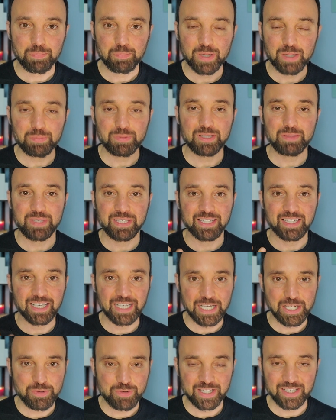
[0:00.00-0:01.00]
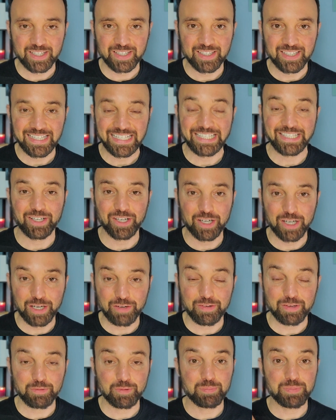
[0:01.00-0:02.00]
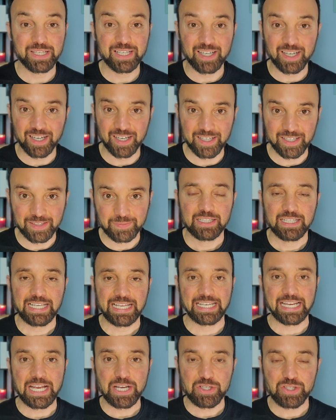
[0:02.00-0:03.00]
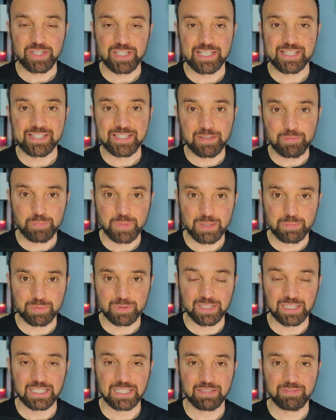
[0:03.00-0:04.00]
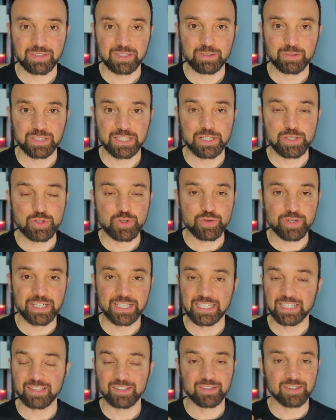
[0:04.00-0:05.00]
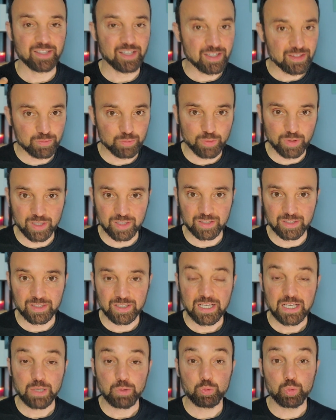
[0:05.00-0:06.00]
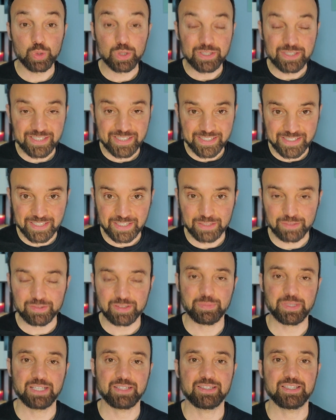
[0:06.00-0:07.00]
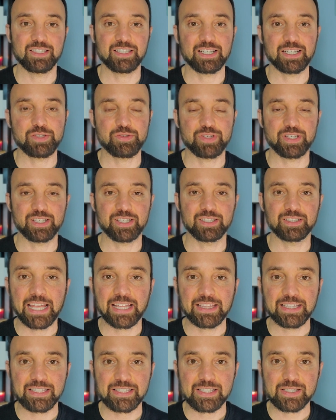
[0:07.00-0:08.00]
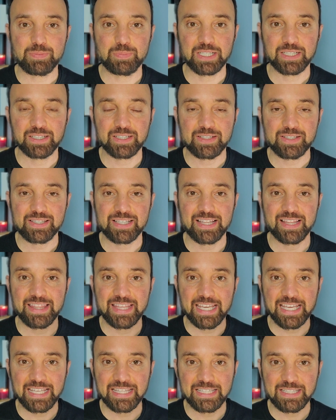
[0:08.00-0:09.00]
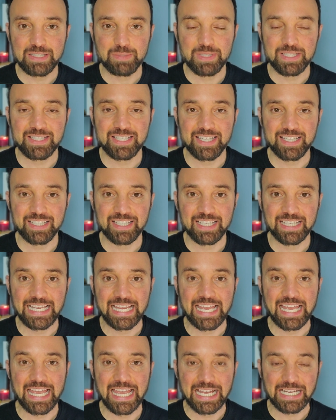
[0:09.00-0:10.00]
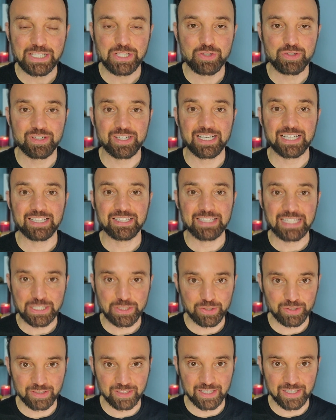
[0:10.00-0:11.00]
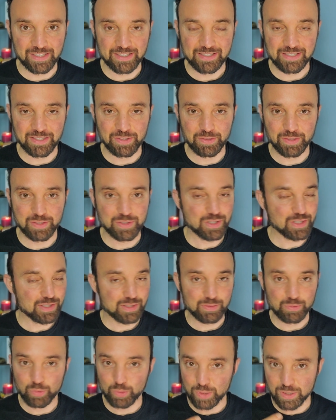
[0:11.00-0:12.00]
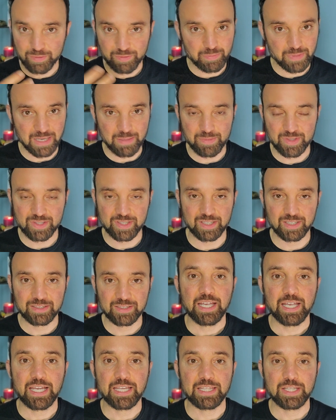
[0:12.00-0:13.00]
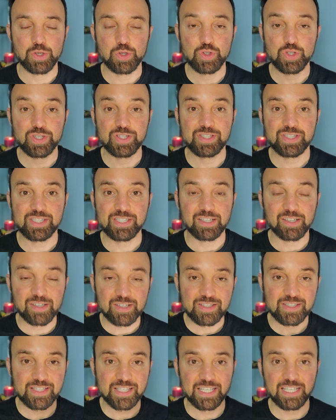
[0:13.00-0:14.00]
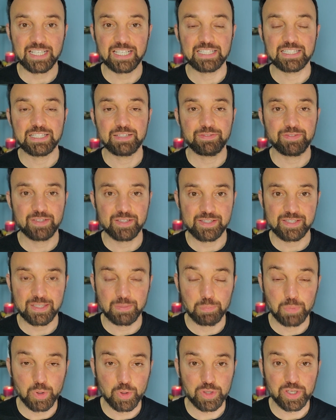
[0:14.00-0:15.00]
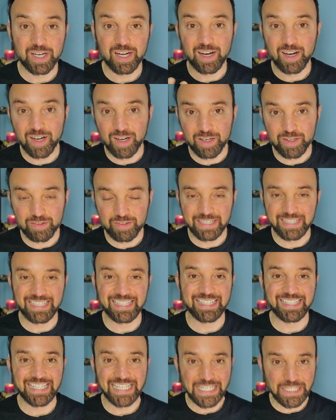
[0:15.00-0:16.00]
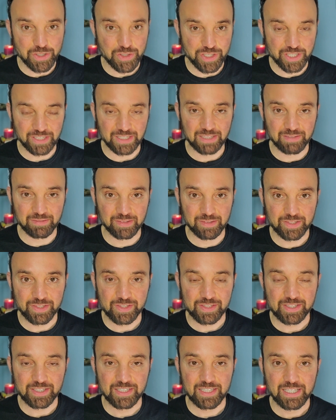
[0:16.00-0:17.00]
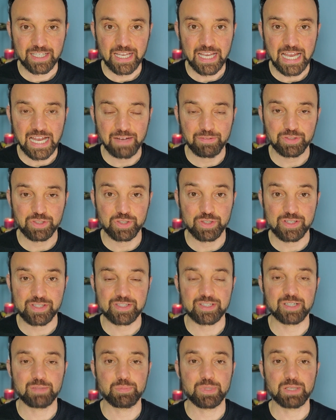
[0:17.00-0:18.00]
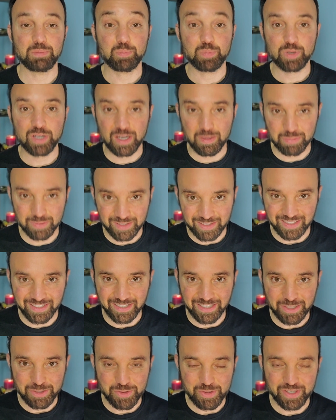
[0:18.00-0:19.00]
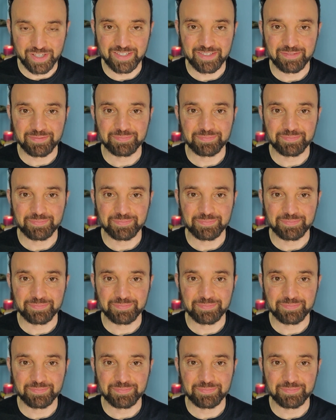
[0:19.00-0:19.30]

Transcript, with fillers: properly being hydrated, your heart rate will be high. And actually, some people, even though they drink a lot of water, will still remain dehydrated. And this is because they need to be taking extra electrolytes that you can just order from Amazon. And then you should start seeing a difference in both your heart rate and energy levels after you start being properly hydrated.